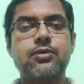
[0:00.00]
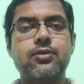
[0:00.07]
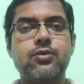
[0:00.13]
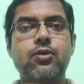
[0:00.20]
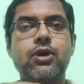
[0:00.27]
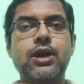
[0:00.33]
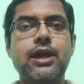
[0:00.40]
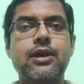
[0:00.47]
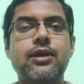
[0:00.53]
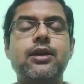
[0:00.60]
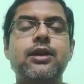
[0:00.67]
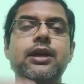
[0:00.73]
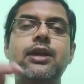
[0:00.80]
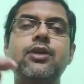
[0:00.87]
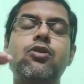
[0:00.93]
Okay,
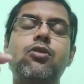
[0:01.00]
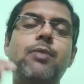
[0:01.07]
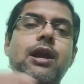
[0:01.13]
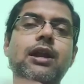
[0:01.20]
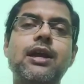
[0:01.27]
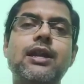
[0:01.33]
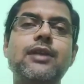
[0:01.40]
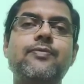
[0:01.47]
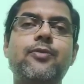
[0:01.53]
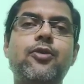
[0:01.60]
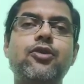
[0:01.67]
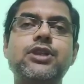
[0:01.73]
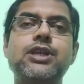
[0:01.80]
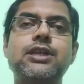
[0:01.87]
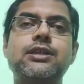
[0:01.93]
in overhead
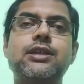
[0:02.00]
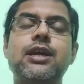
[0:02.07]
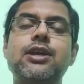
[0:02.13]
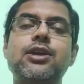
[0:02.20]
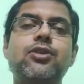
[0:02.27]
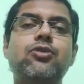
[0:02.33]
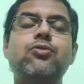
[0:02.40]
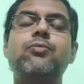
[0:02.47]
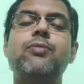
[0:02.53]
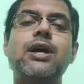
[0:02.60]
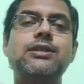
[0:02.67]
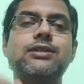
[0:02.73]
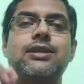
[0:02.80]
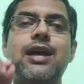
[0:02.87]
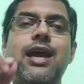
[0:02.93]
projector you
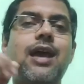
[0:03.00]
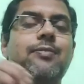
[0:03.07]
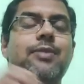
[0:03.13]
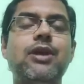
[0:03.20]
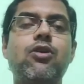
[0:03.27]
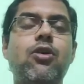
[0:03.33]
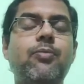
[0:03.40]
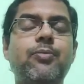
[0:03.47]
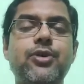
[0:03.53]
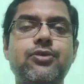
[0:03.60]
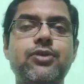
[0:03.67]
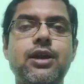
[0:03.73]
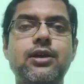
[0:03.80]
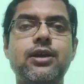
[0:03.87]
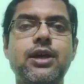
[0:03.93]
must have a
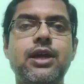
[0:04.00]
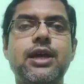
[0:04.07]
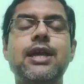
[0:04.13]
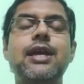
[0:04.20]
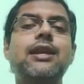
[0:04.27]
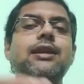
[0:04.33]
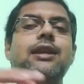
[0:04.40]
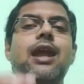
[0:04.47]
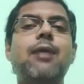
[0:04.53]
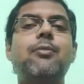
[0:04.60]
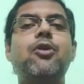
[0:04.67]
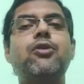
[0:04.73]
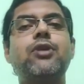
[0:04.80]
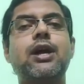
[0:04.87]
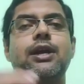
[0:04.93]
computer. In
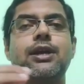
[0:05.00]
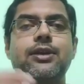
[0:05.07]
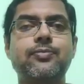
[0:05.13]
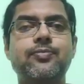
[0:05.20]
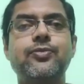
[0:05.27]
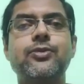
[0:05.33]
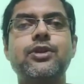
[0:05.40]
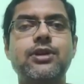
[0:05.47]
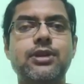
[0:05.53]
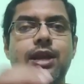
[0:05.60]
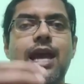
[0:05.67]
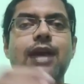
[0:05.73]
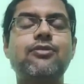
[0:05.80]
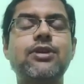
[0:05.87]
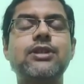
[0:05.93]
laboratory,
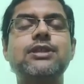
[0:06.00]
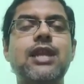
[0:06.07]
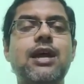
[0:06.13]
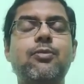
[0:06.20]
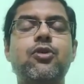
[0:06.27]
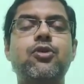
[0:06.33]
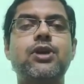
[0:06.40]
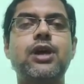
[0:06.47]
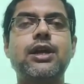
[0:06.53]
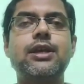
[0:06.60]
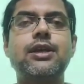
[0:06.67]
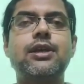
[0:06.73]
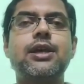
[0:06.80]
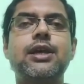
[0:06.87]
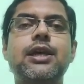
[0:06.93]
language
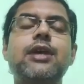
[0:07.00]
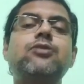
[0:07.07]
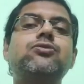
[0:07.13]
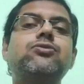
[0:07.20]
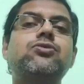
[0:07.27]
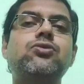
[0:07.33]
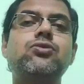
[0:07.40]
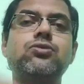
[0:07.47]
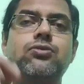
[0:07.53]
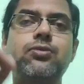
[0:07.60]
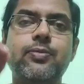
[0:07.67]
laboratory, you should